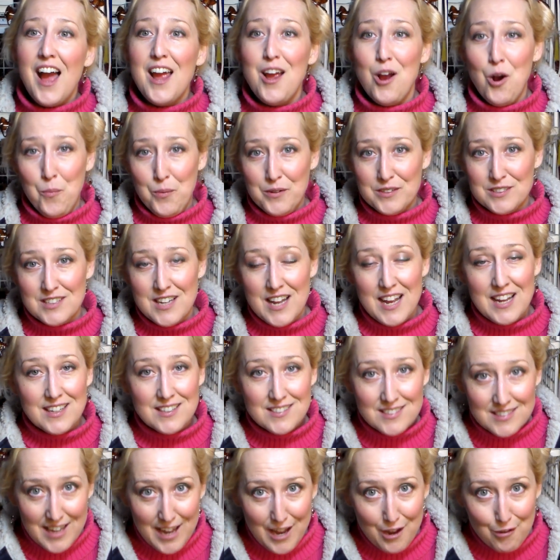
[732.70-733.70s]
i hope you're
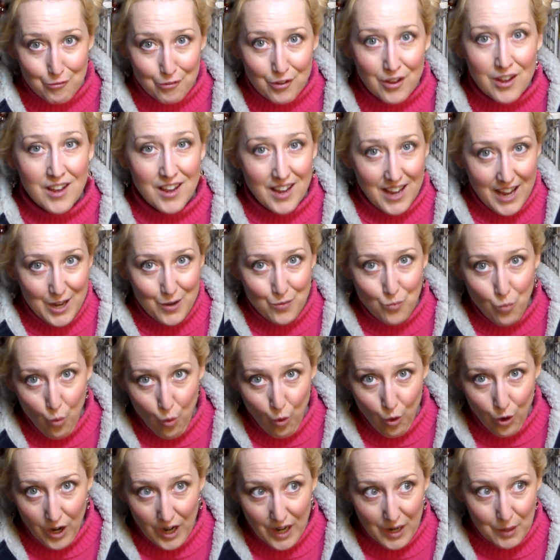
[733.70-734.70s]
staying safe and
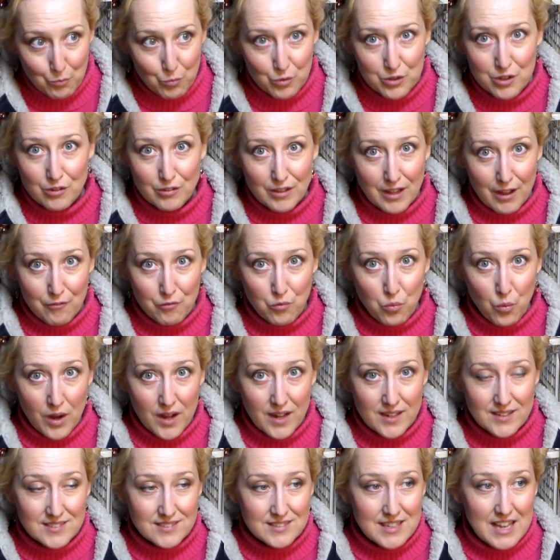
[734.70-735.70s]
warm with your loved
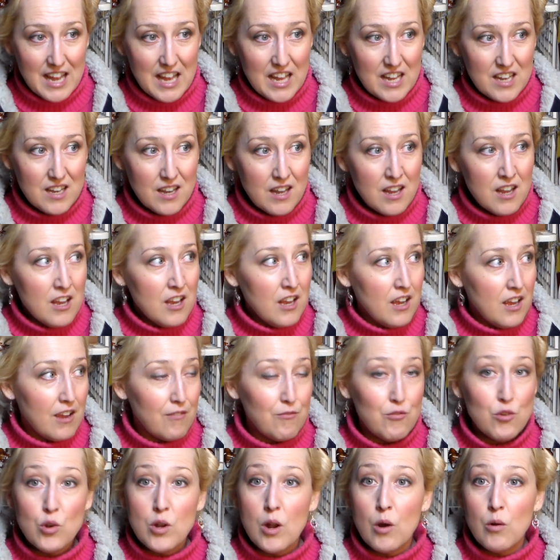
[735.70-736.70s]
ones and
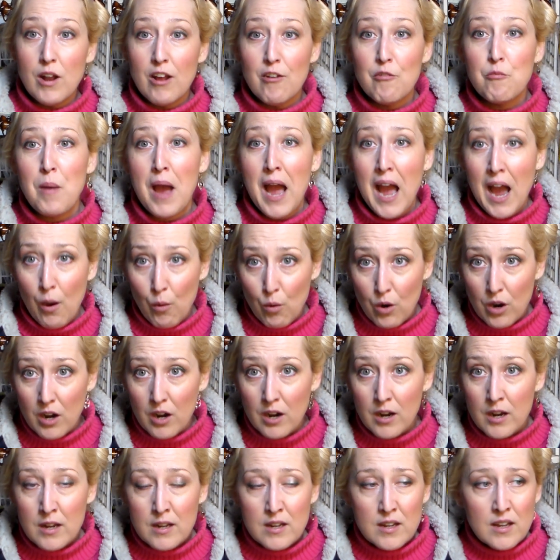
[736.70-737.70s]
if you don't have
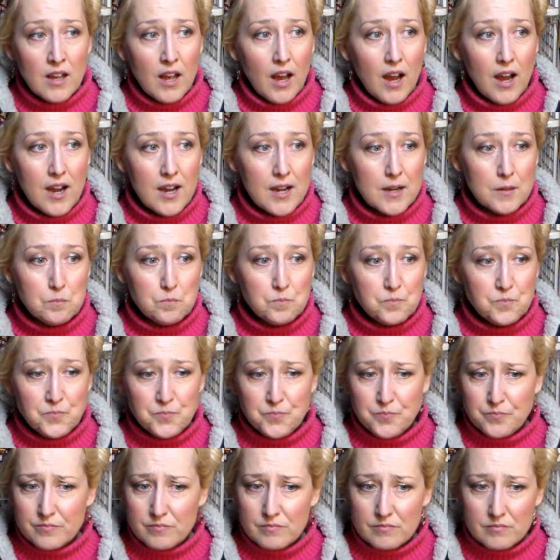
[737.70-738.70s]
power um,
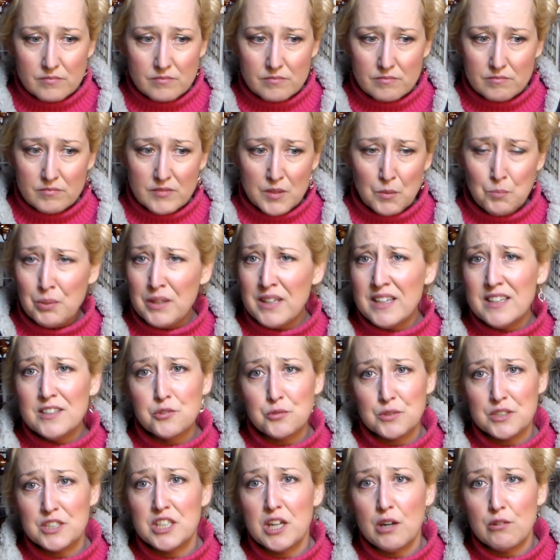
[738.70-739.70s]

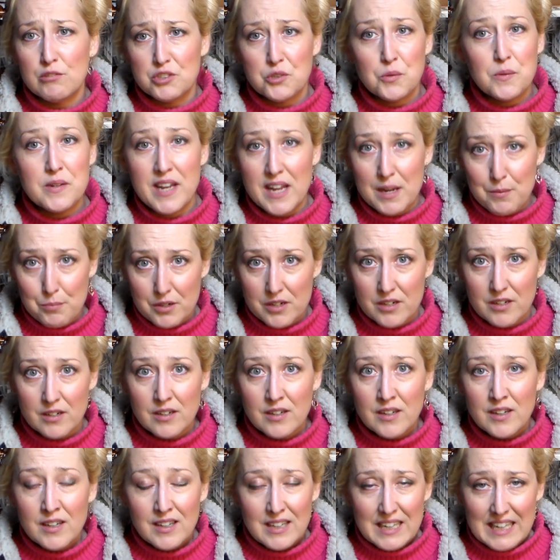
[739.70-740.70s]
please reach out to a
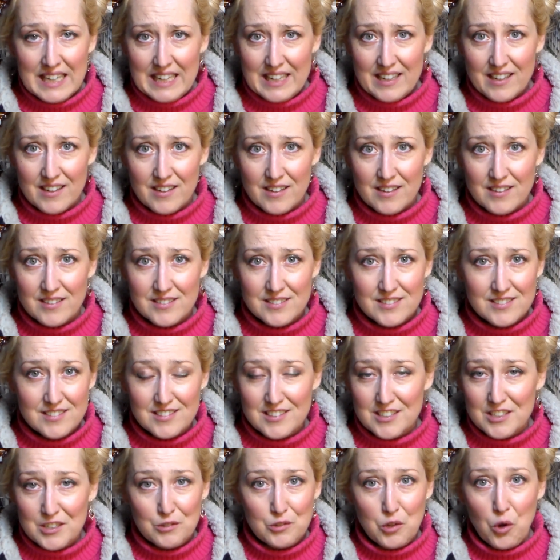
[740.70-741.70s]
neighbor and
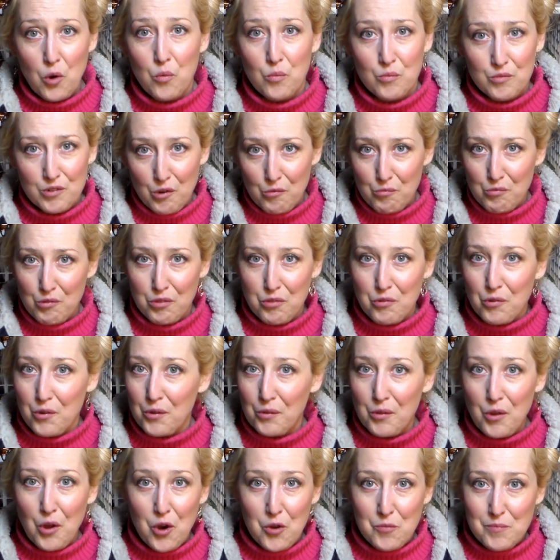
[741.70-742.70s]
you know don't don't go through
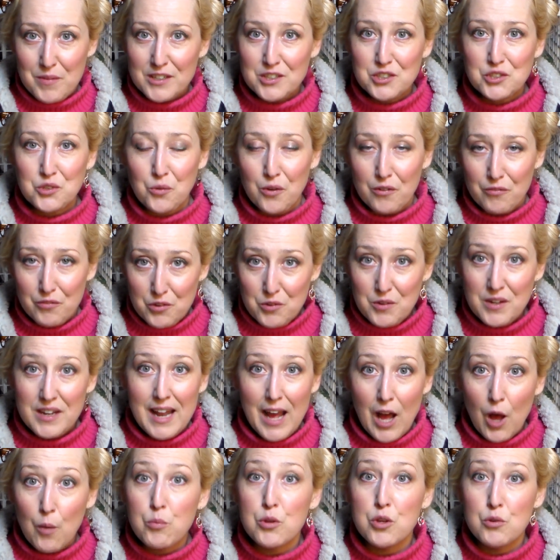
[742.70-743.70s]
it alone make sure if you
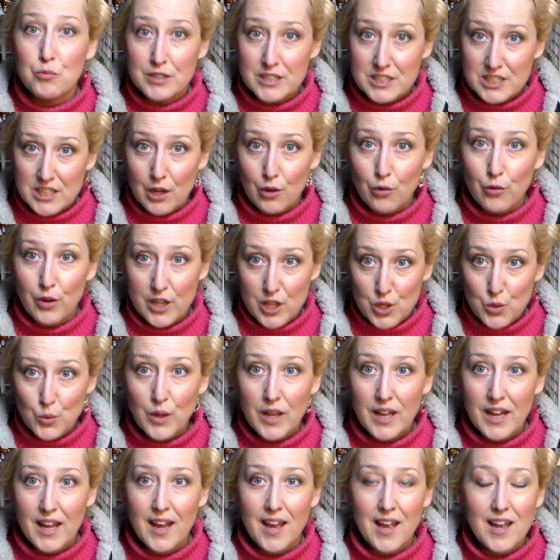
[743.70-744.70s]
need help you reach out and you
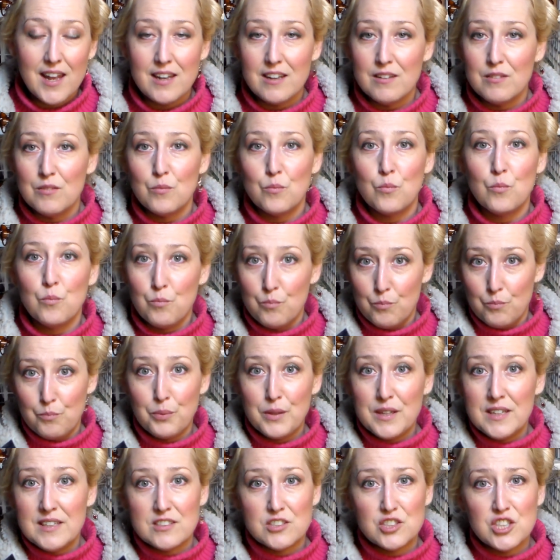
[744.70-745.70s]
get it and
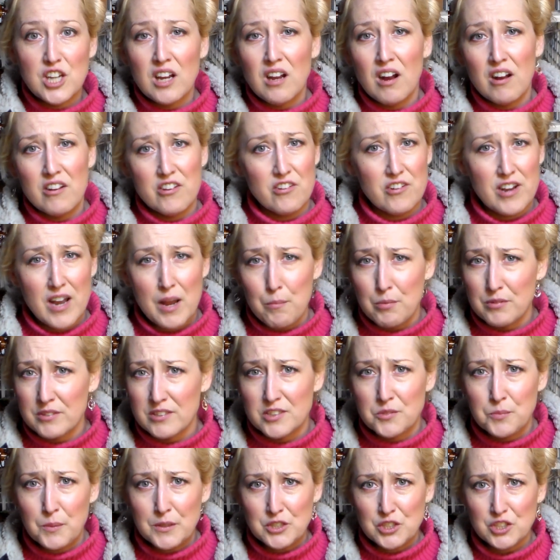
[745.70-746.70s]
please check on your
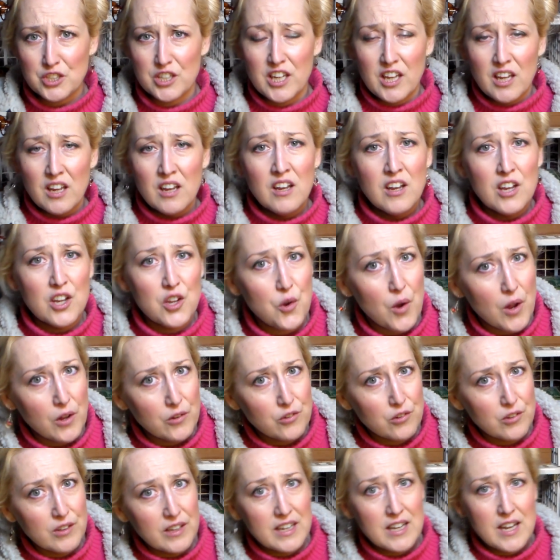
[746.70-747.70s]
neighbors especially your
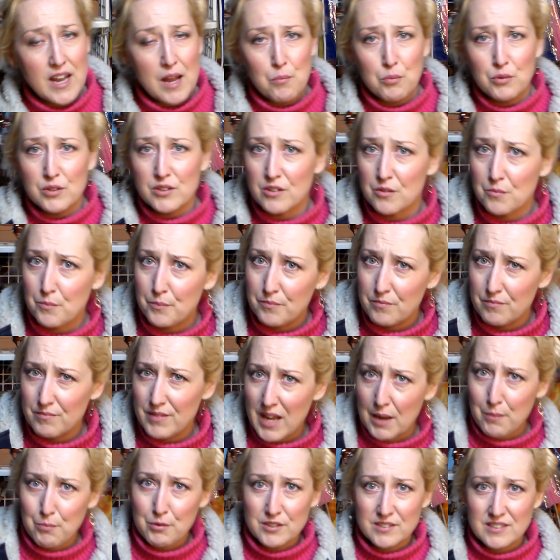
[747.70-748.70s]
elderly neighbor
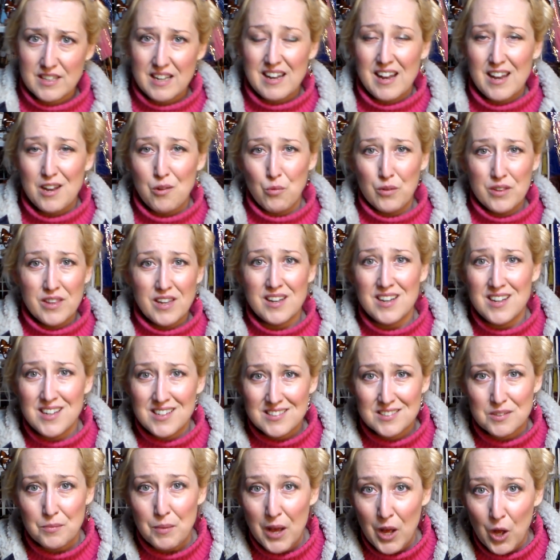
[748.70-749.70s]
neighbors and anyone that
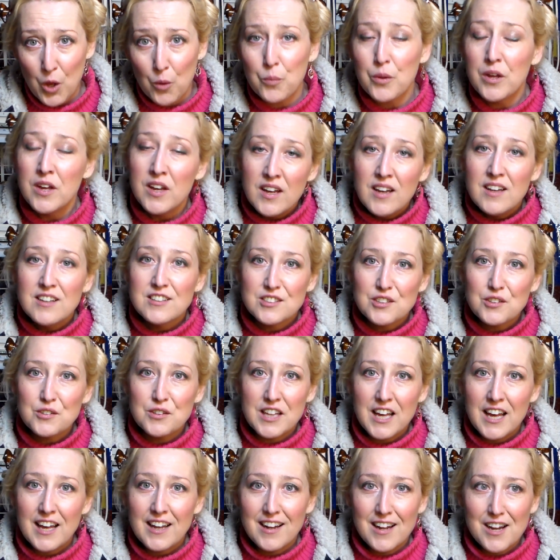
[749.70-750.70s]
needs some help so
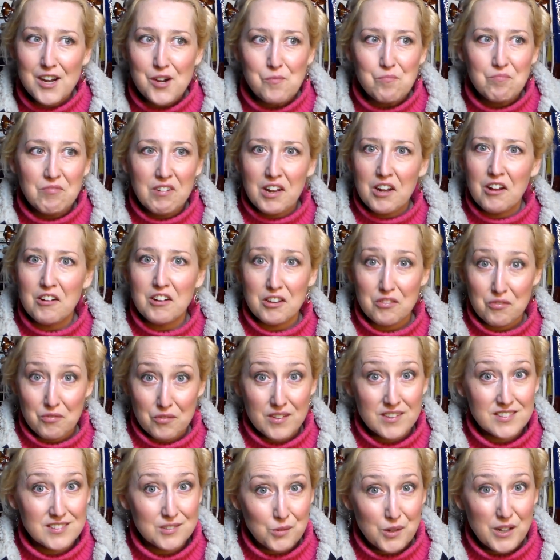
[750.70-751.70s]
that um, we can all get
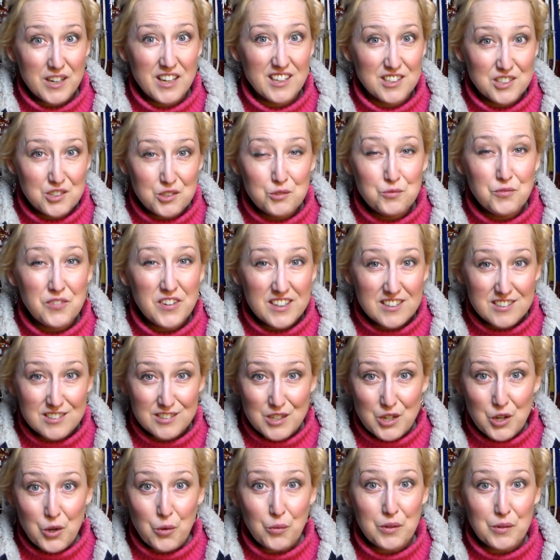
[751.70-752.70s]
through this we're gonna get two feet of
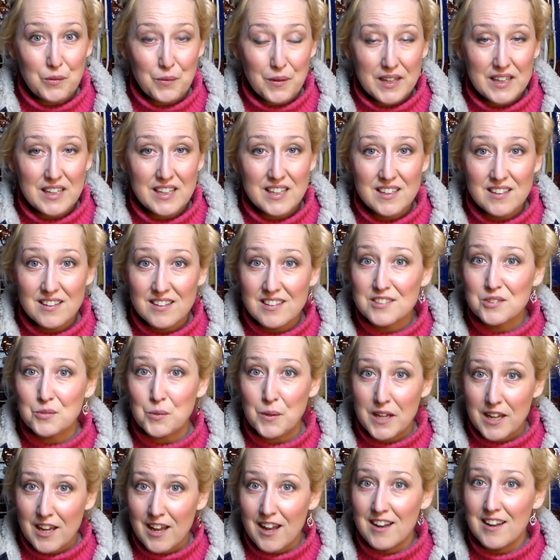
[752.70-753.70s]
snow in new england
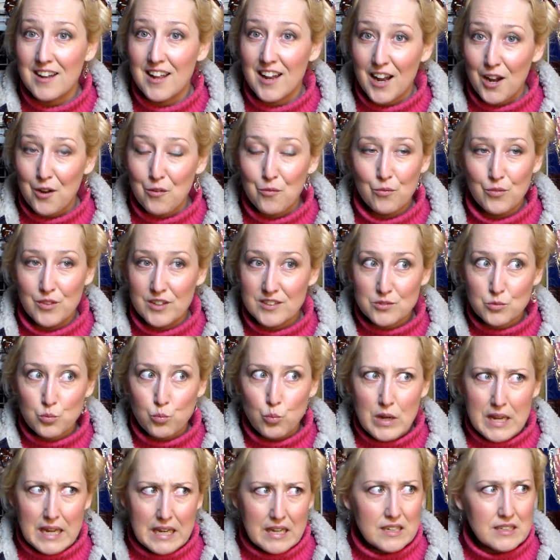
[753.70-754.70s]
this weekend and i
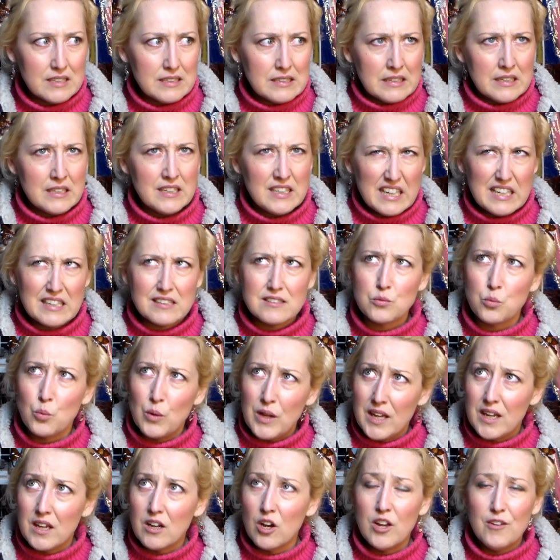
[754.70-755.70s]
this week yes
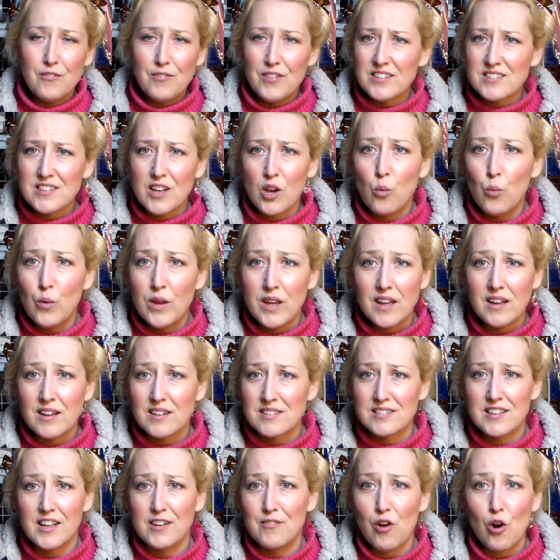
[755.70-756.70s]
week it feels like a
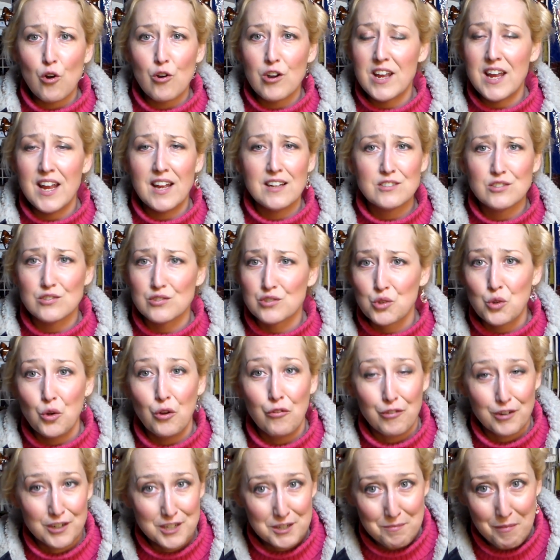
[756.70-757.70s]
weekend because they've already canceled
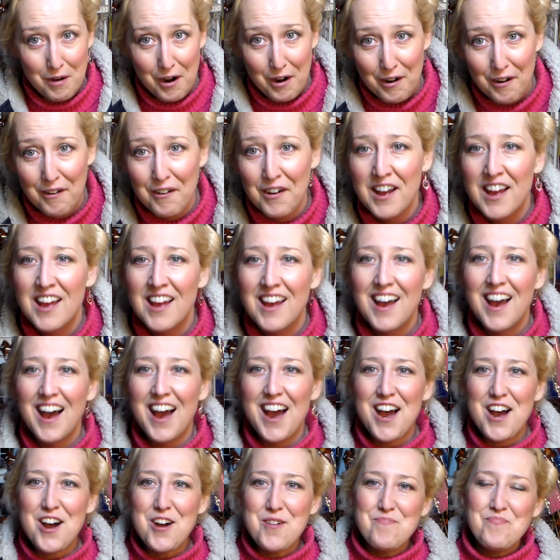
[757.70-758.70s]
school for tomorrow
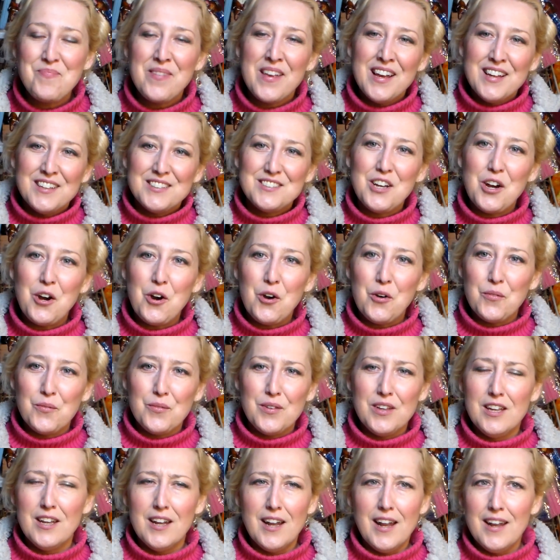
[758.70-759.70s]
um, so,
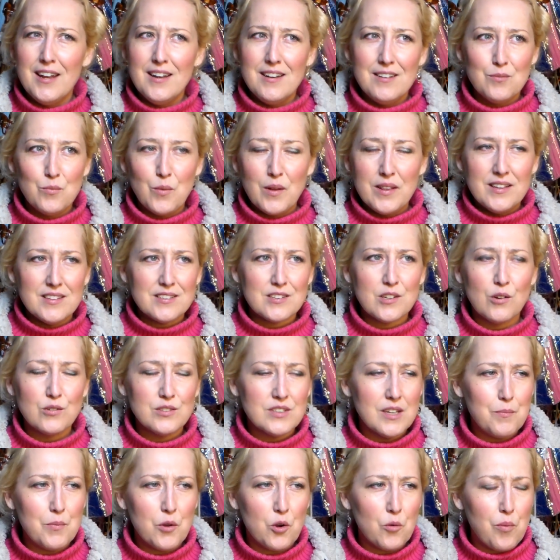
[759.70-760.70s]
and when this
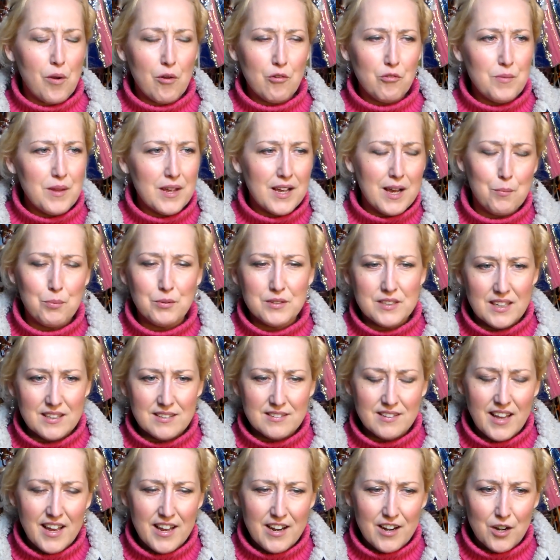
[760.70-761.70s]
goes up, it'll probably be a couple
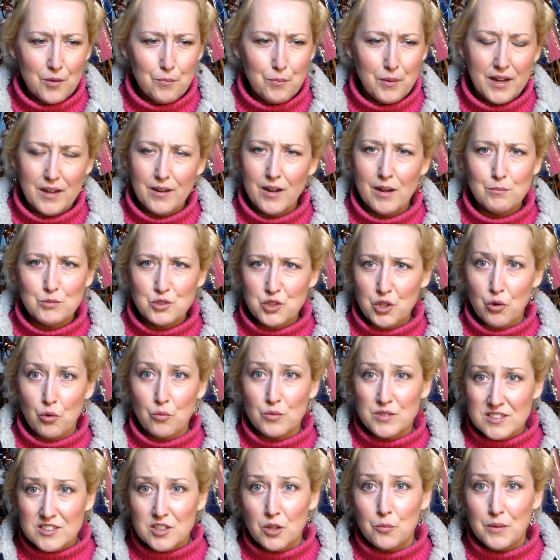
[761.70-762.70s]
days later, but I'm sure
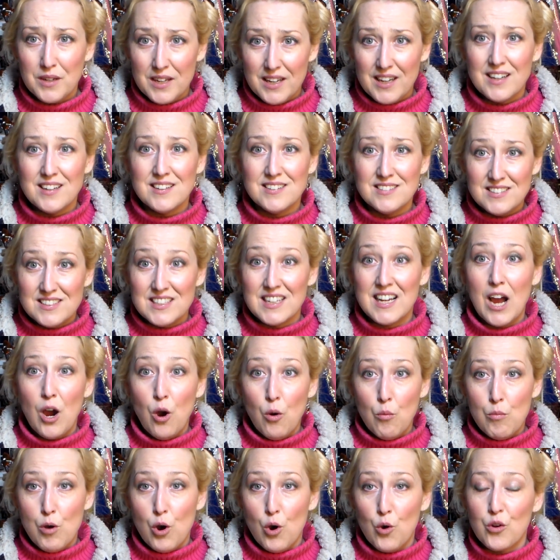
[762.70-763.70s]
it'll still be in dig
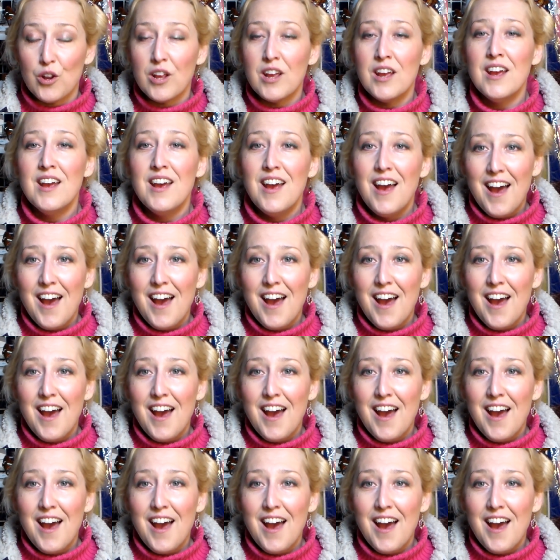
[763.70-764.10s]
out mode.